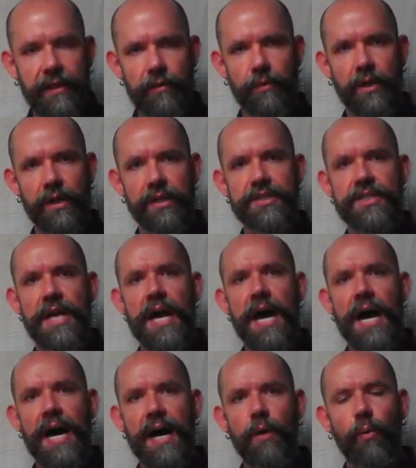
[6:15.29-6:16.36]
In other words,
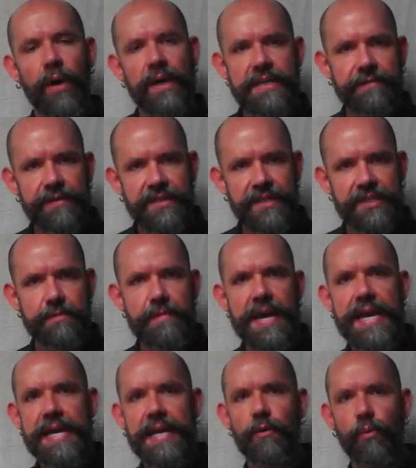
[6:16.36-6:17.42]
uh, what difference
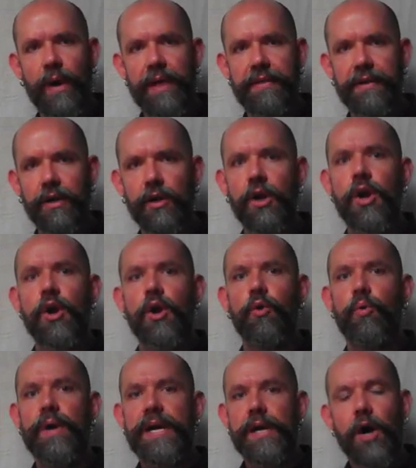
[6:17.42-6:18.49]
does it make whether
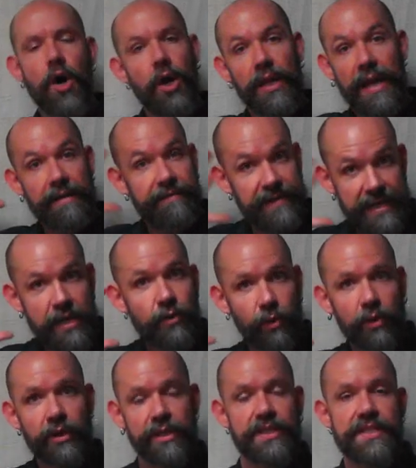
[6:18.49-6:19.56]
we all have
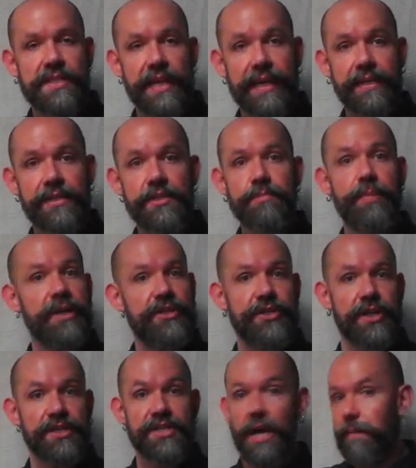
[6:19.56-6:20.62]
equal good sense
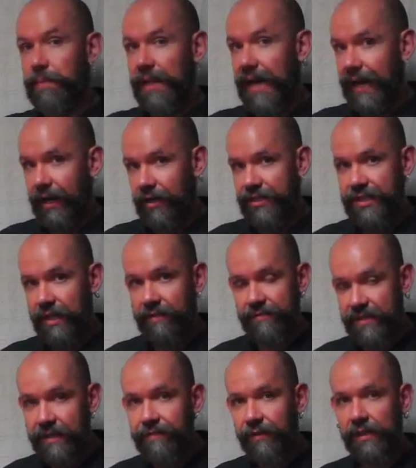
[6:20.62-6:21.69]
but just apply
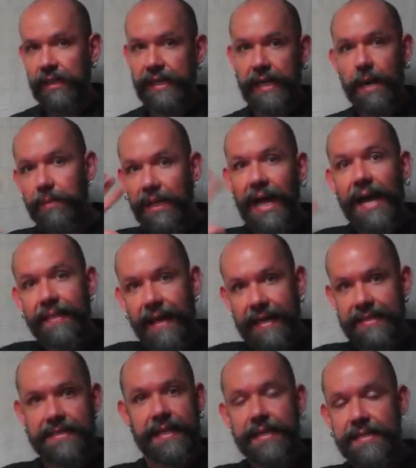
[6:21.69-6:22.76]
ourselves differently,
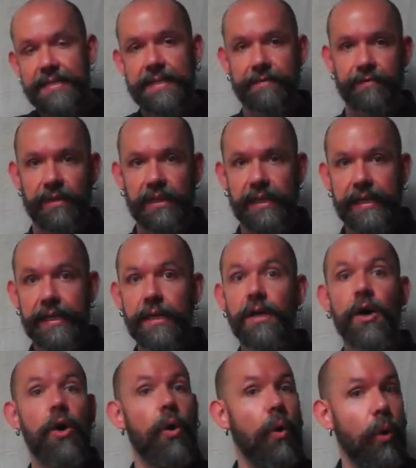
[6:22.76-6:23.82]
apply that sense
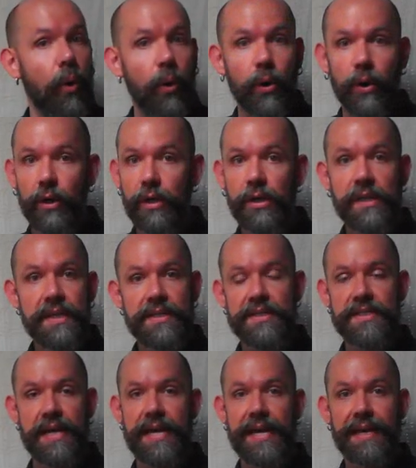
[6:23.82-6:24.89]
differently,
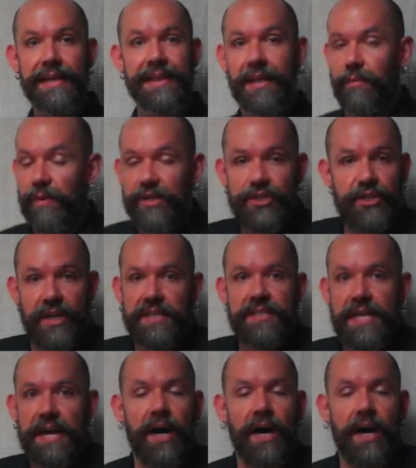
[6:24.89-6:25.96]
or saying that we
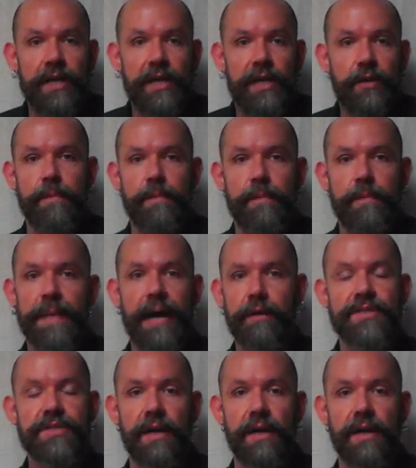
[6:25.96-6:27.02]
just have
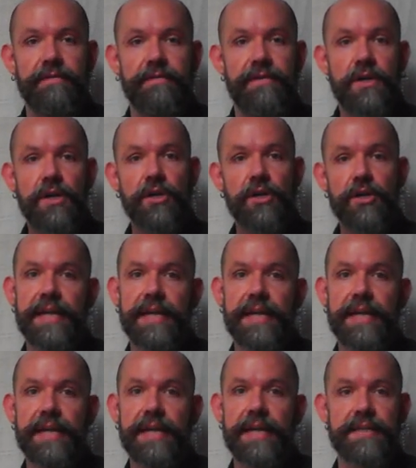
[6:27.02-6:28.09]
unequal amounts of
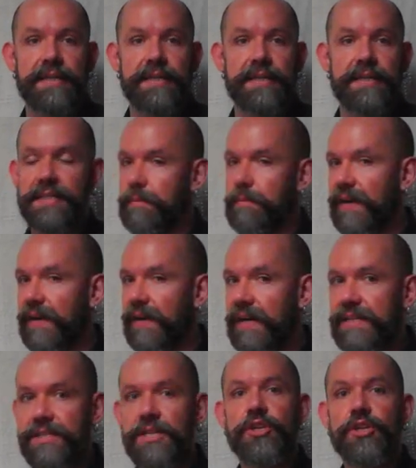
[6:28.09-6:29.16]
good sense, that
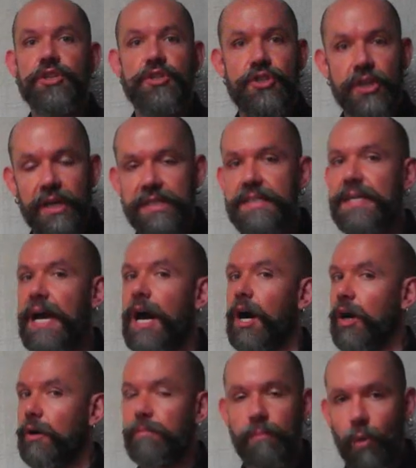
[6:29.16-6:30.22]
some of us
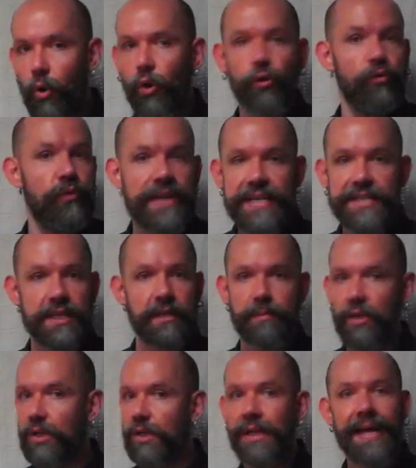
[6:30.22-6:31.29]
just are more
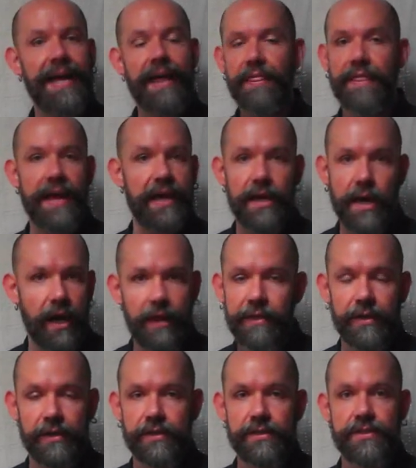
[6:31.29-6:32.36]
reasonable
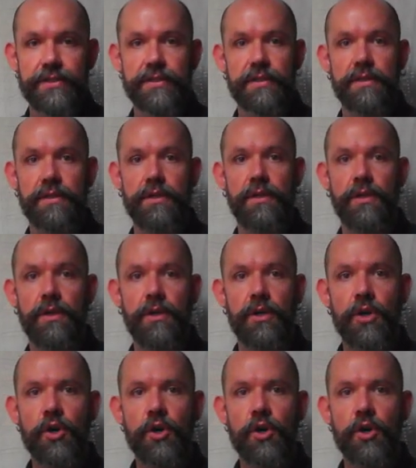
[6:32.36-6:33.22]
than others?